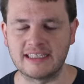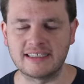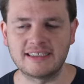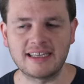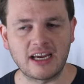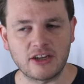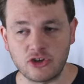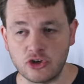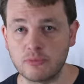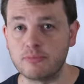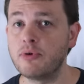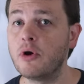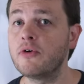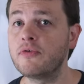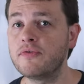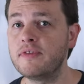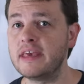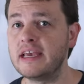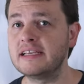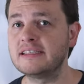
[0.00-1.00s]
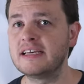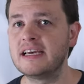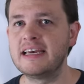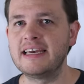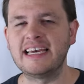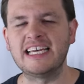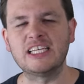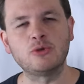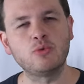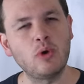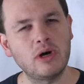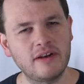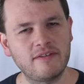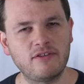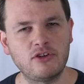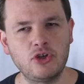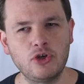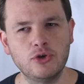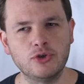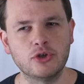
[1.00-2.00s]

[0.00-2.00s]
It's not do both things, it's one of two.